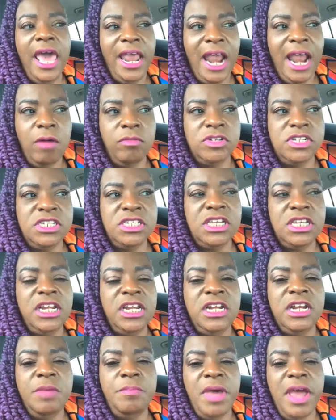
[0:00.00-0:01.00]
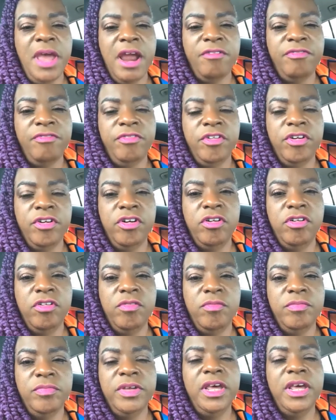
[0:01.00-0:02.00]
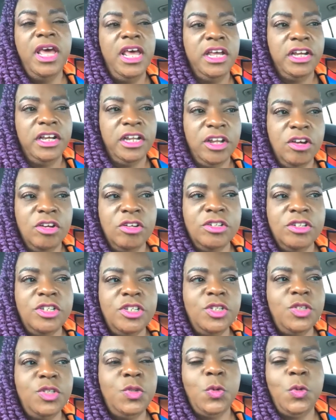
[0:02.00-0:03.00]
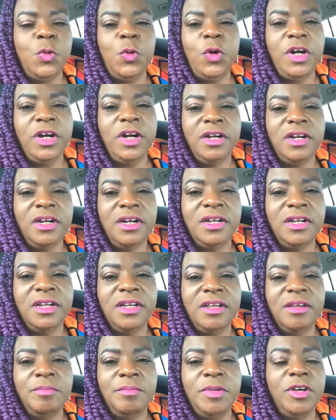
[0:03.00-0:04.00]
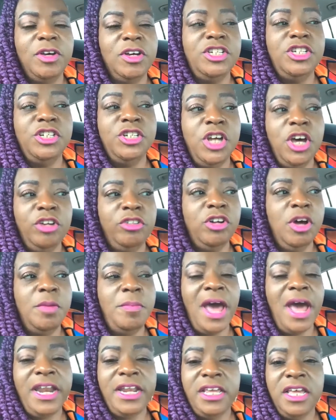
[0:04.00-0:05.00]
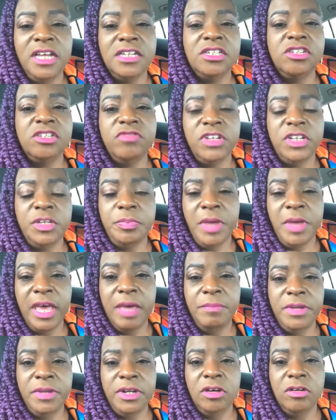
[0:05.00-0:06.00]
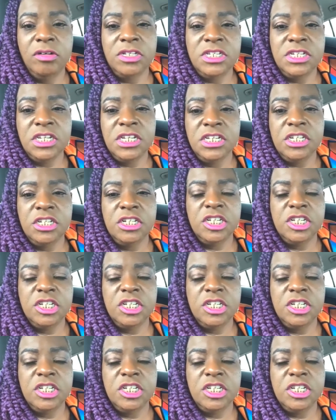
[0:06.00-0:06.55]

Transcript: And I would sit in the bathroom, close the door, because you know nobody else is really paying me no attention,